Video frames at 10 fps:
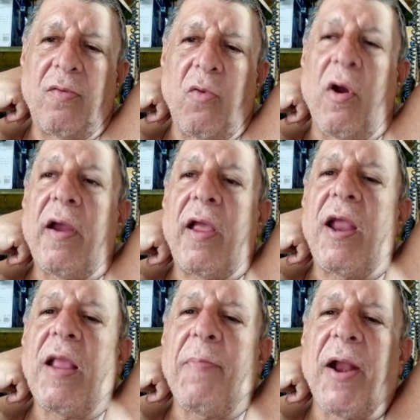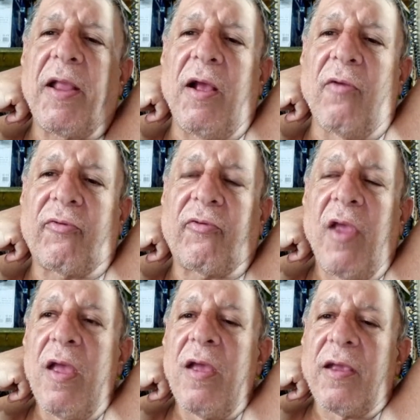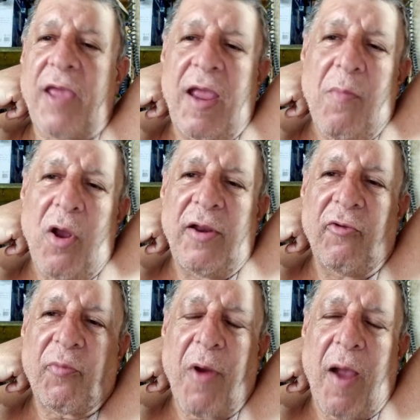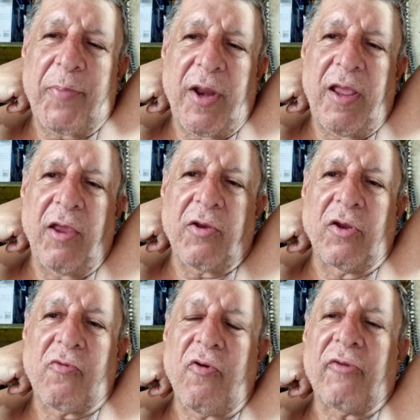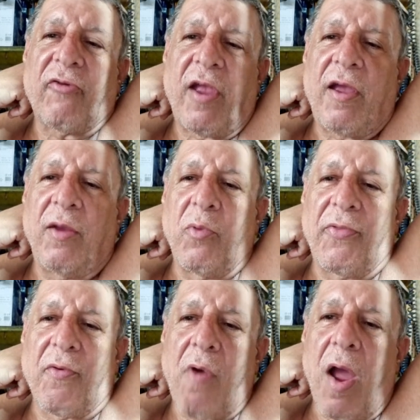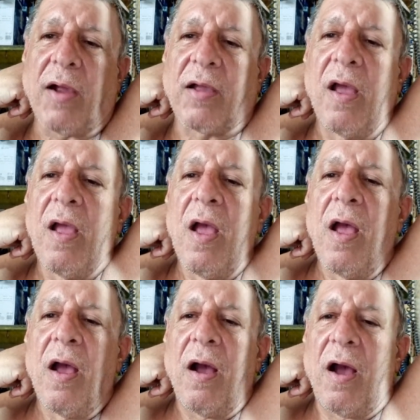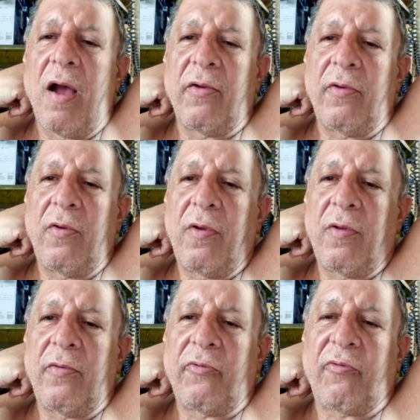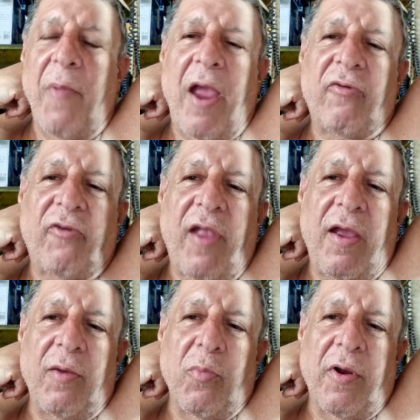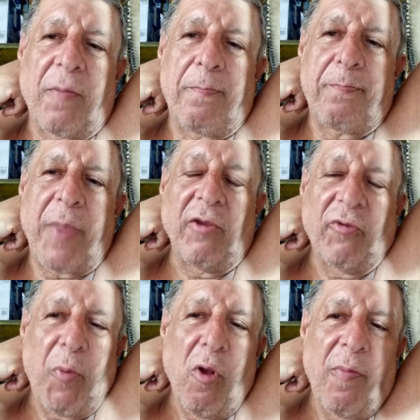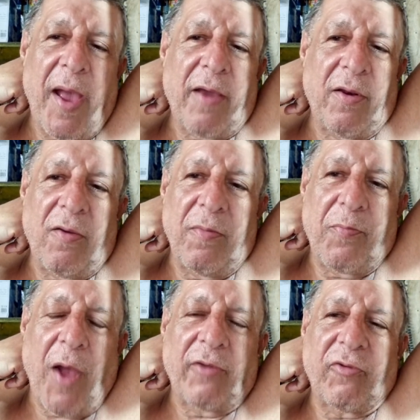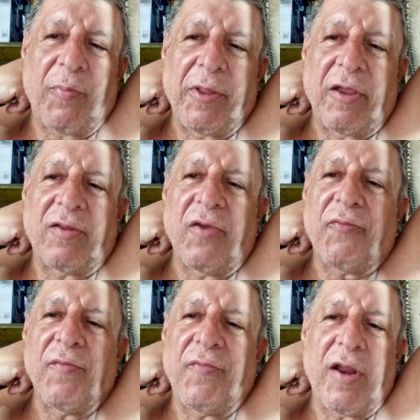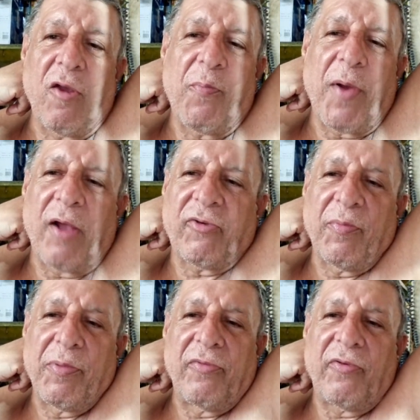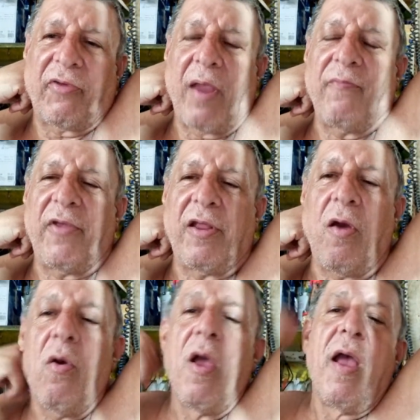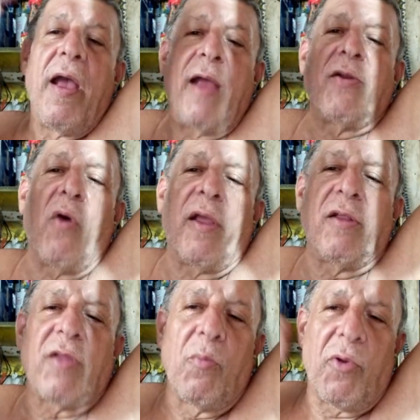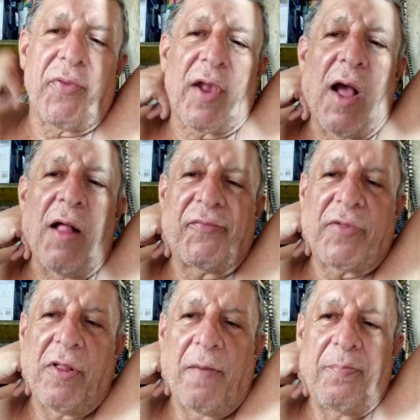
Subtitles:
Or anybody else came on his property, he could crush their head with a rock, smash their head with a baseball bat, possibly a different video, possibly the same video, and or hit them with a golf club.